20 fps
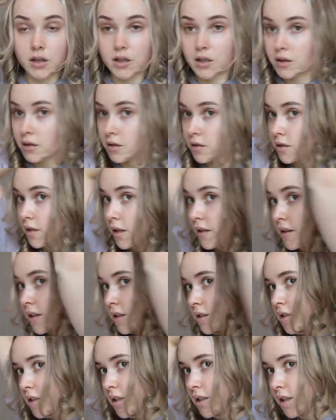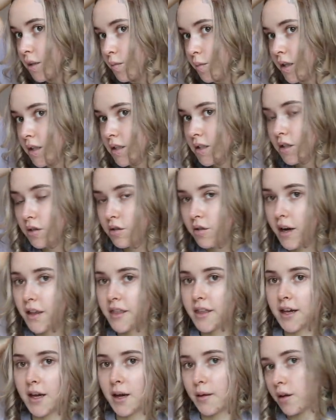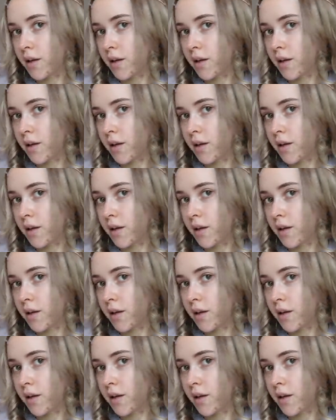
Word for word: there's nothing to clip it to. I think I'm